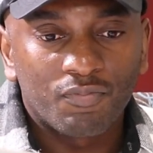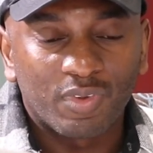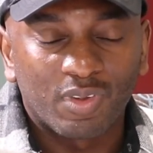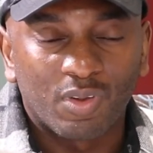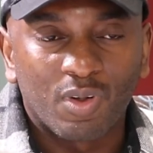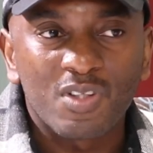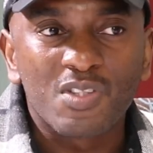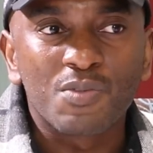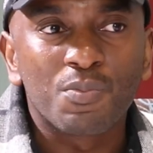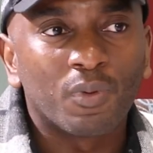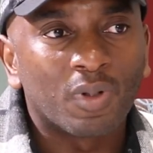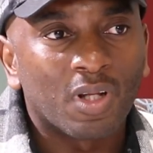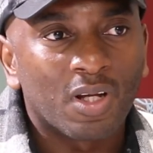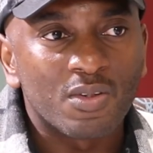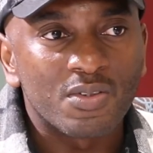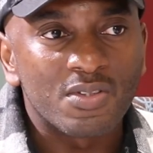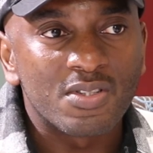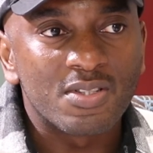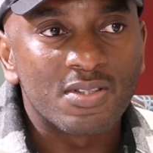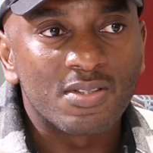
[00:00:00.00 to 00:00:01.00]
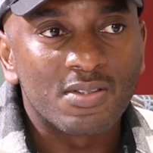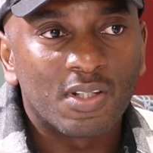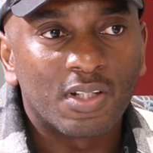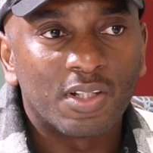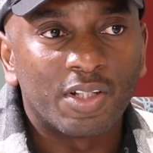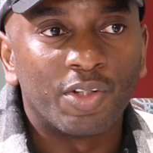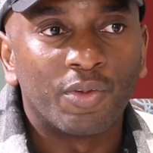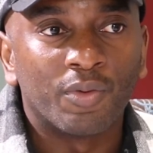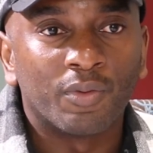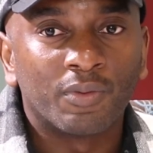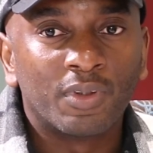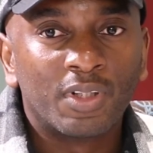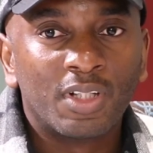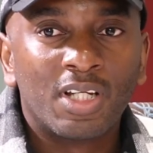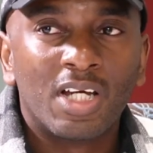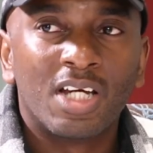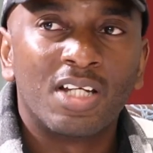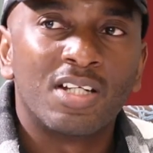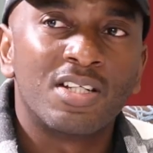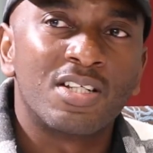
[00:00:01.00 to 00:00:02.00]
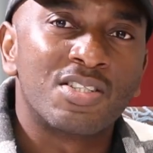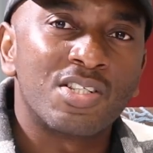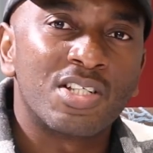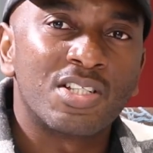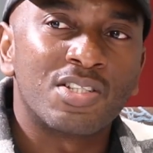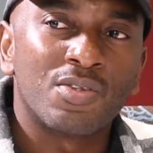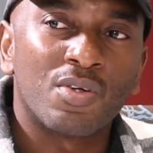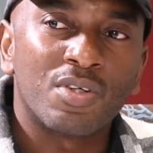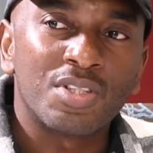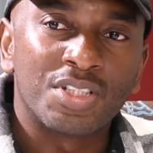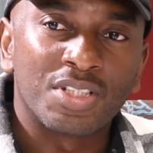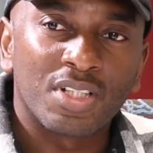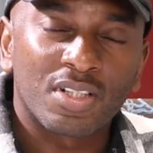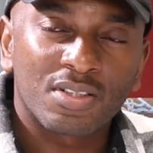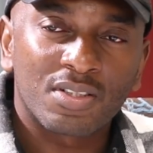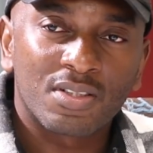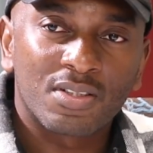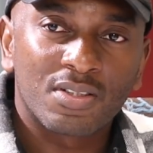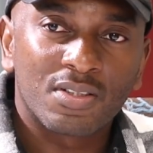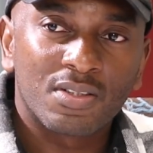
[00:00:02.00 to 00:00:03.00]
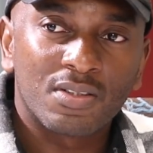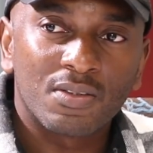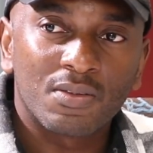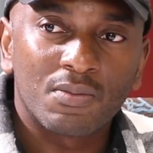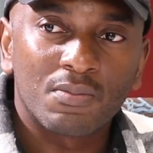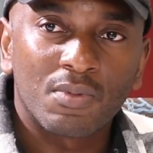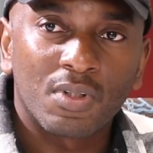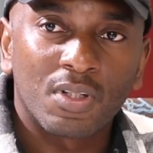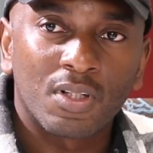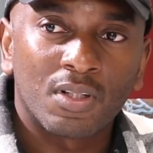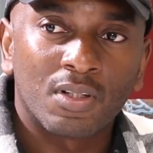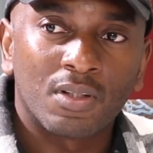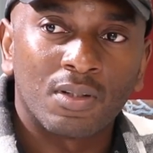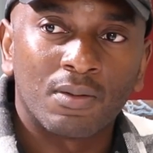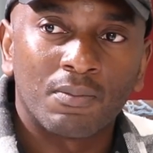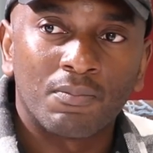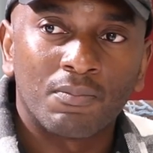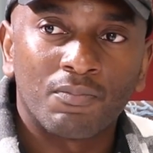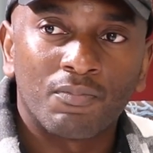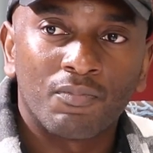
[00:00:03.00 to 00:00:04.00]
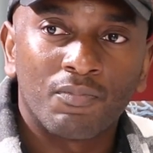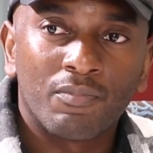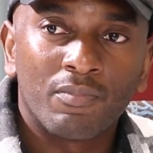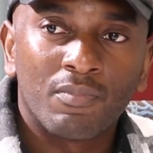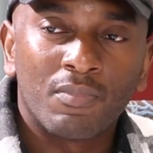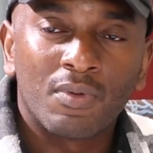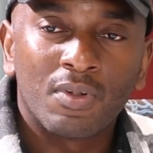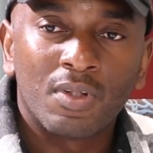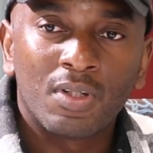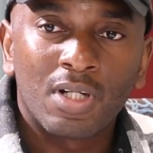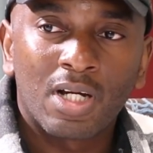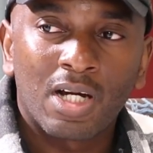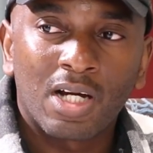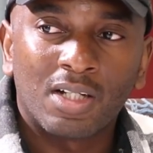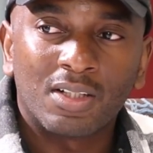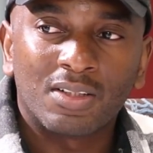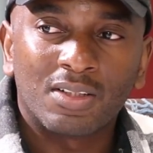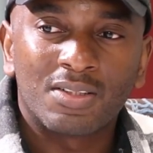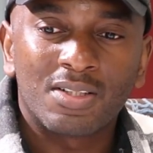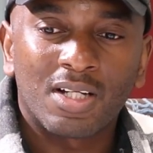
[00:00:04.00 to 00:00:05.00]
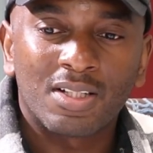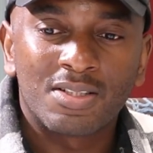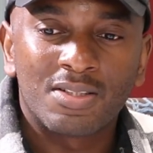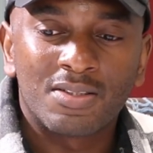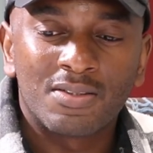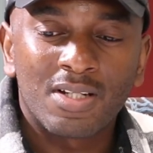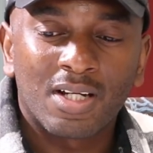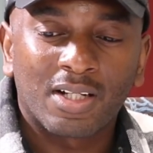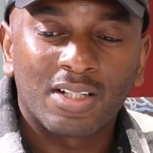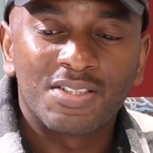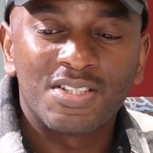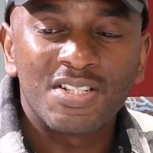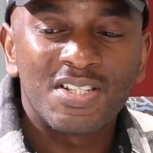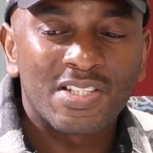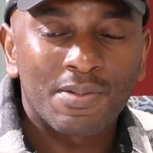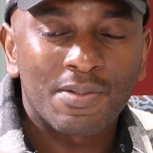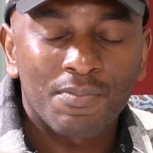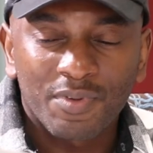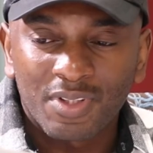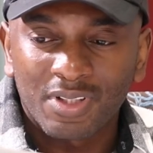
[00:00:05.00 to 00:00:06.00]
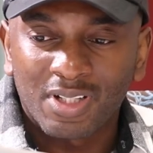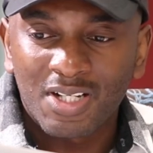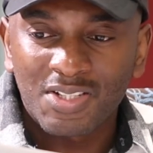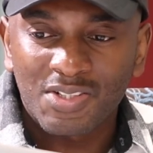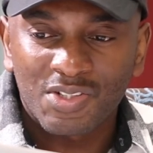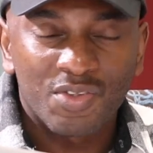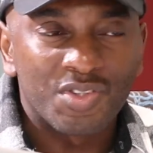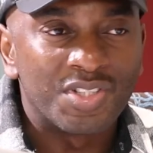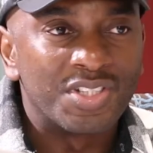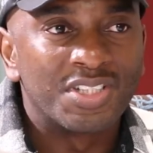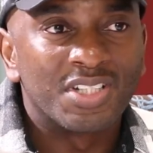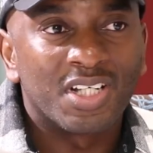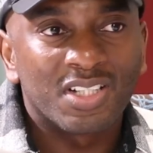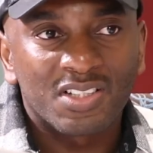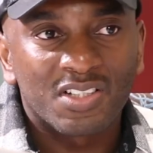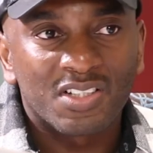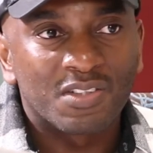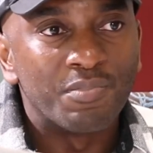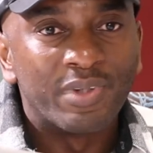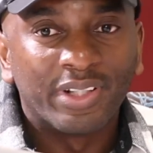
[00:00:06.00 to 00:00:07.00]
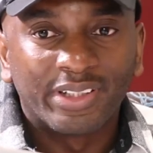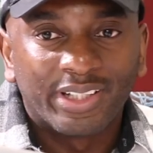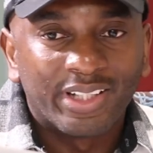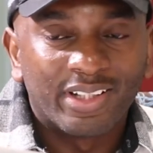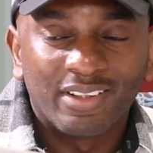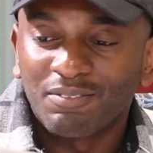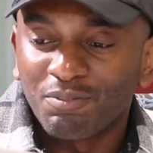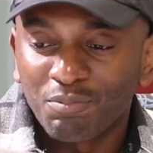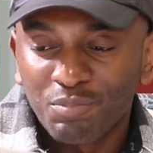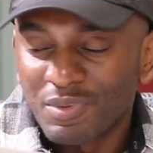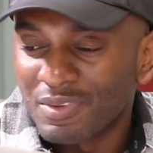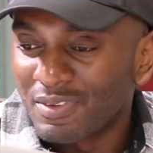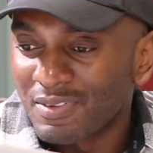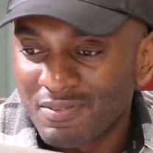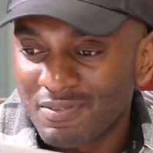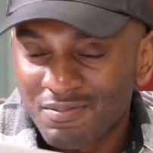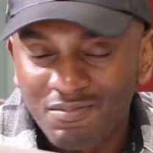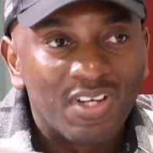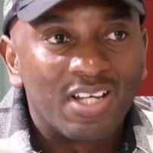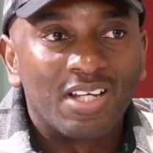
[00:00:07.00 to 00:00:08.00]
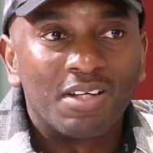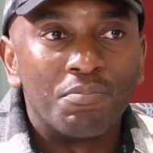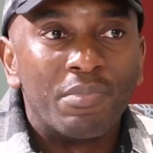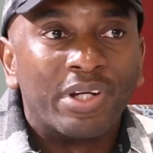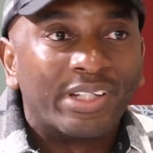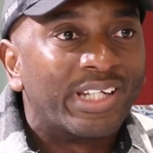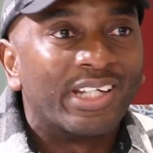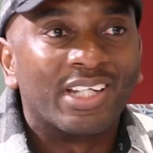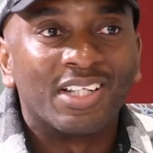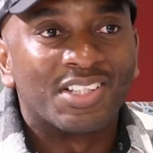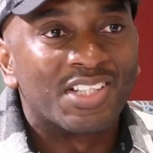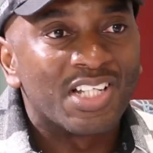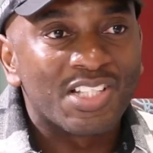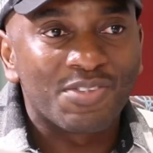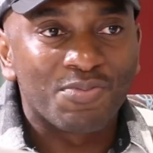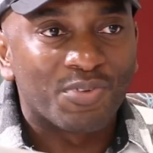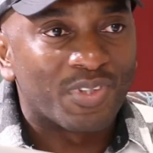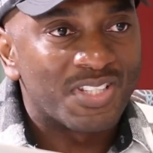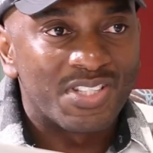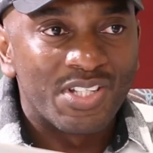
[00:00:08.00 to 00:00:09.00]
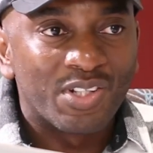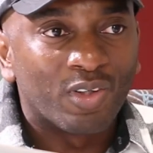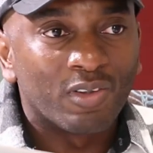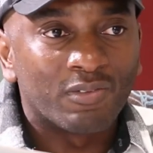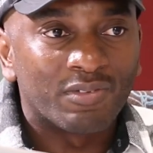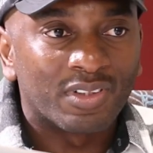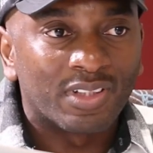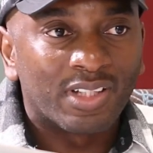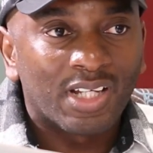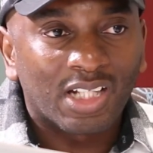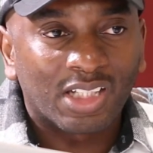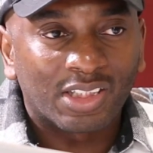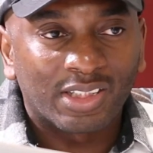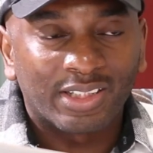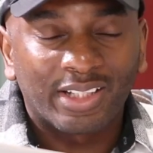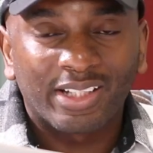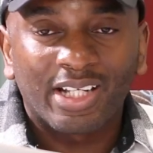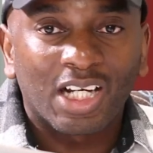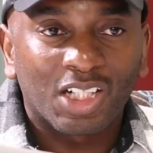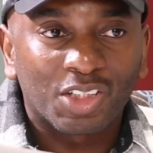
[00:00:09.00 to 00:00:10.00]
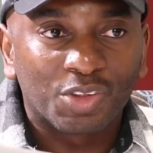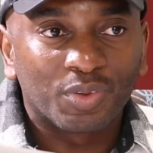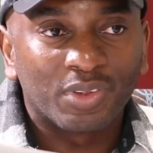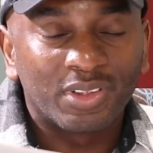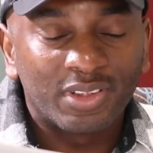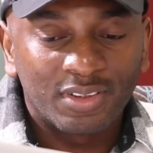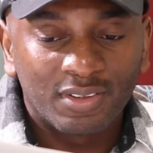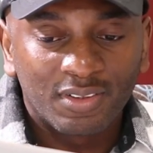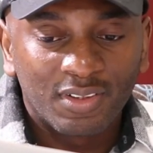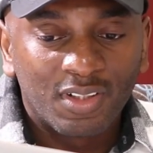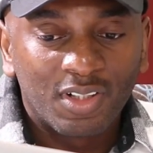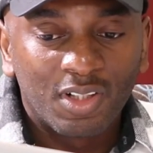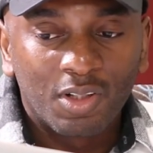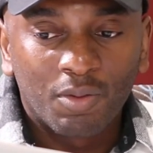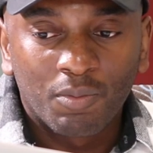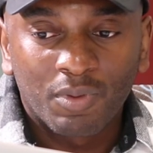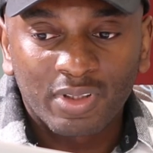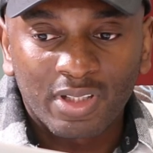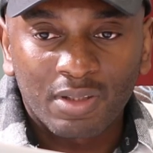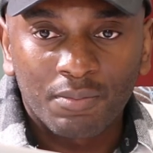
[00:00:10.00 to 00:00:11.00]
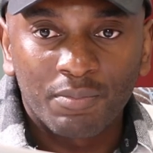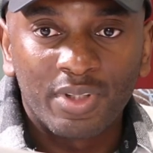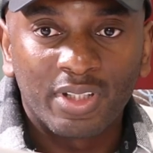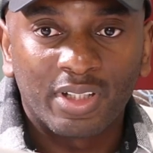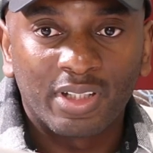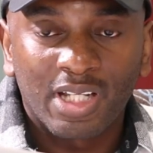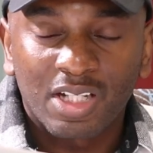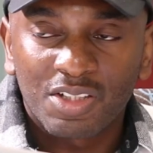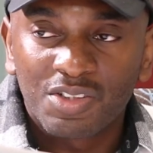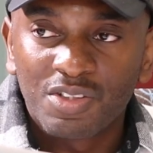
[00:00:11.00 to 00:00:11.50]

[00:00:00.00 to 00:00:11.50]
gospel house. You know, and it's not just. I see some of the guys are not just making it just for the sake of it. They actually, what they're making,